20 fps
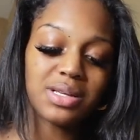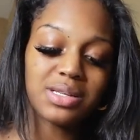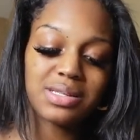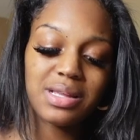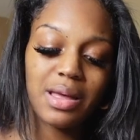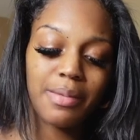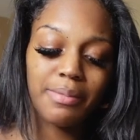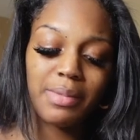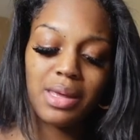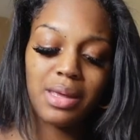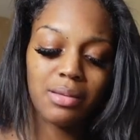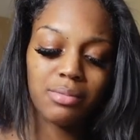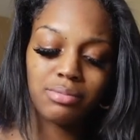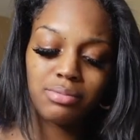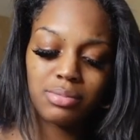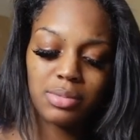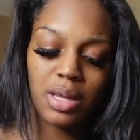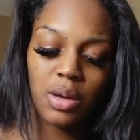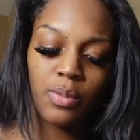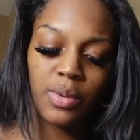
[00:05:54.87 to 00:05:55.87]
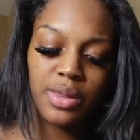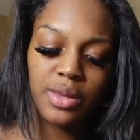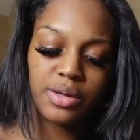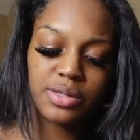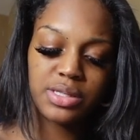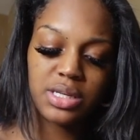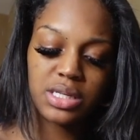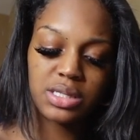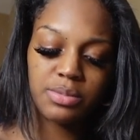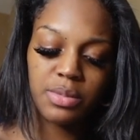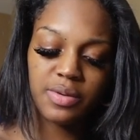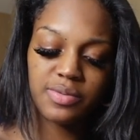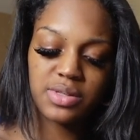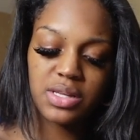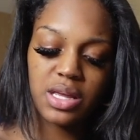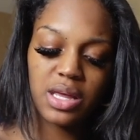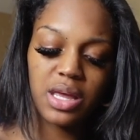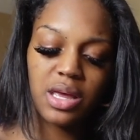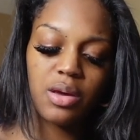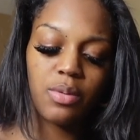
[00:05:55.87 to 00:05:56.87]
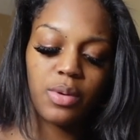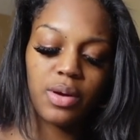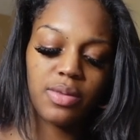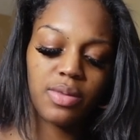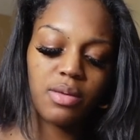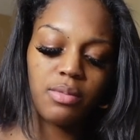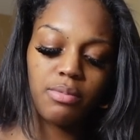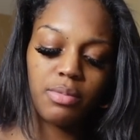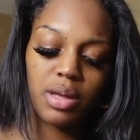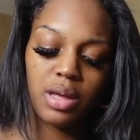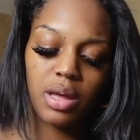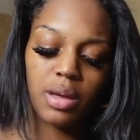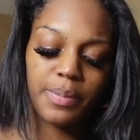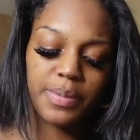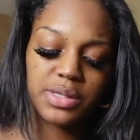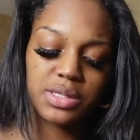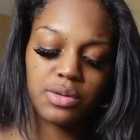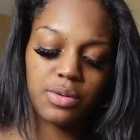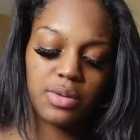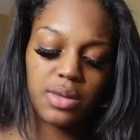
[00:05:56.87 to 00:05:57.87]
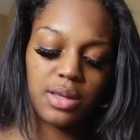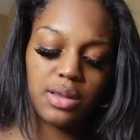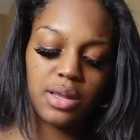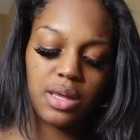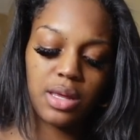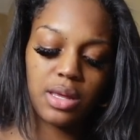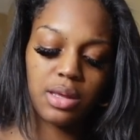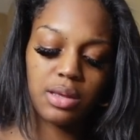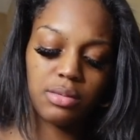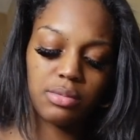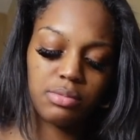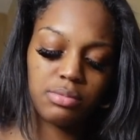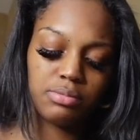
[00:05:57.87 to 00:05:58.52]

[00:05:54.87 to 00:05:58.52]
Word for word: does that mean? That when they're six months, they can't wear them, but up until then, they can?